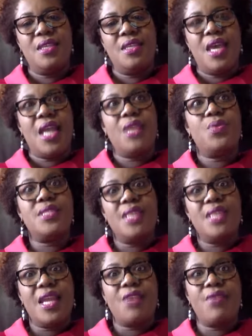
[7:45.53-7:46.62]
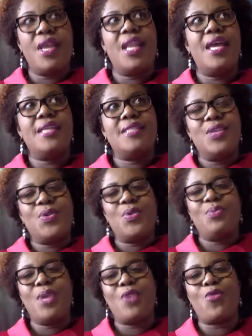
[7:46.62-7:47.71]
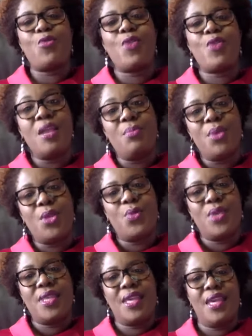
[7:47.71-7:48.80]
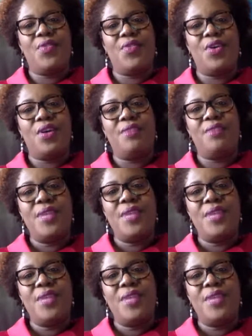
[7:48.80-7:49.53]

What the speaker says: And it was then I realized that you could make real money with Avon.